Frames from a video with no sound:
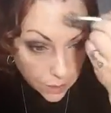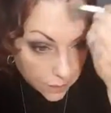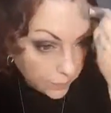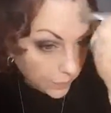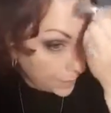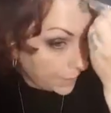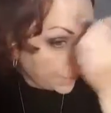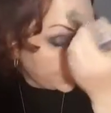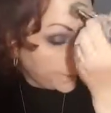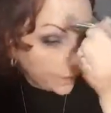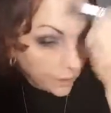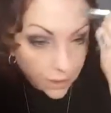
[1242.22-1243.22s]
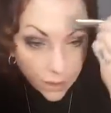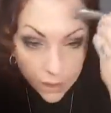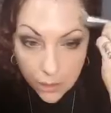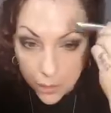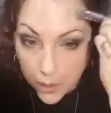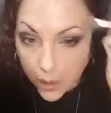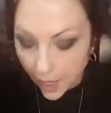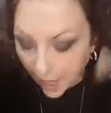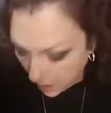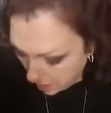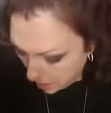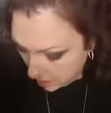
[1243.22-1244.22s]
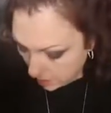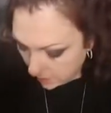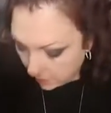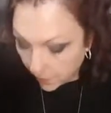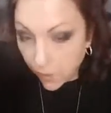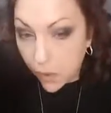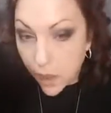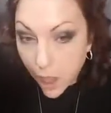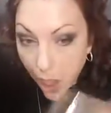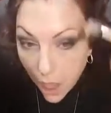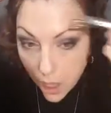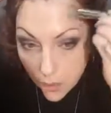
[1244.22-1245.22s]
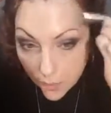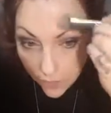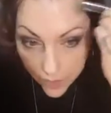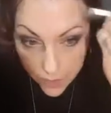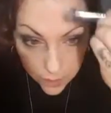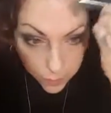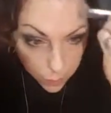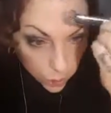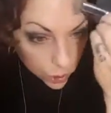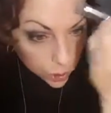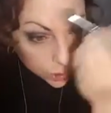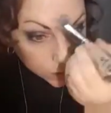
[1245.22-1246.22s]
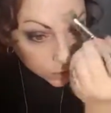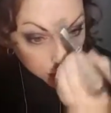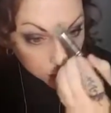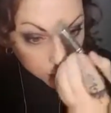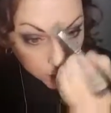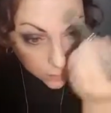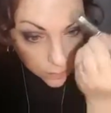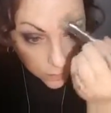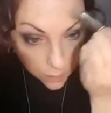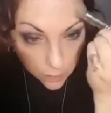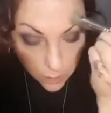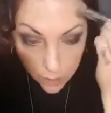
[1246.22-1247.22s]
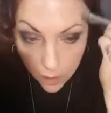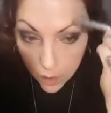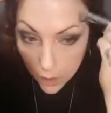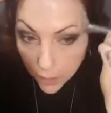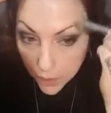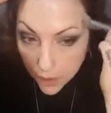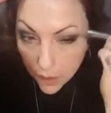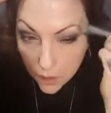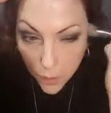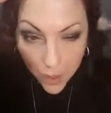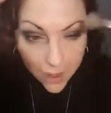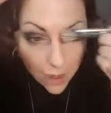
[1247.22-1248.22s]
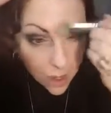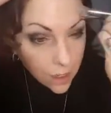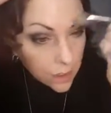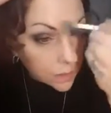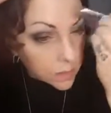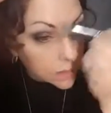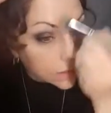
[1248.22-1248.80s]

Doing my makeup live on Facebook because why not?